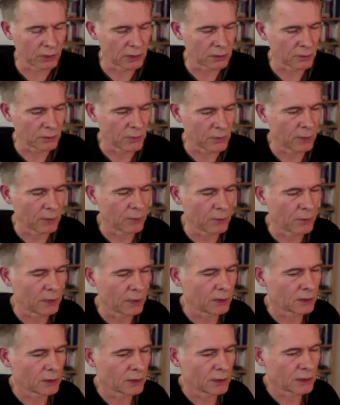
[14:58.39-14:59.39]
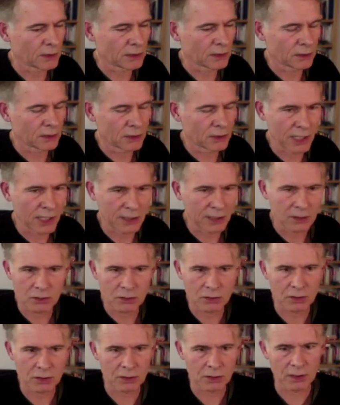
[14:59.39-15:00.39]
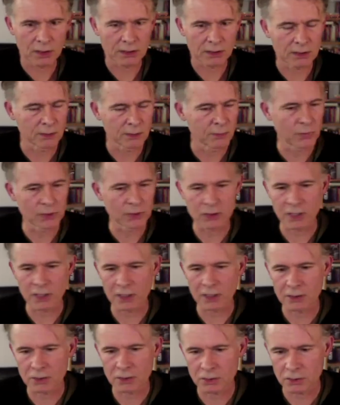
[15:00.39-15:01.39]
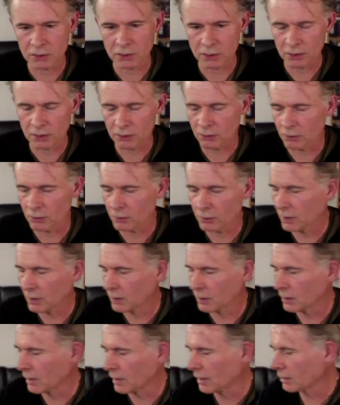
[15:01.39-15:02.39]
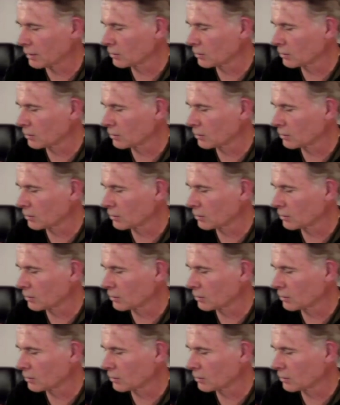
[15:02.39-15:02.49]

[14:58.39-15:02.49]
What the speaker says: It's maybe just a gesture, a simple gesture, or like a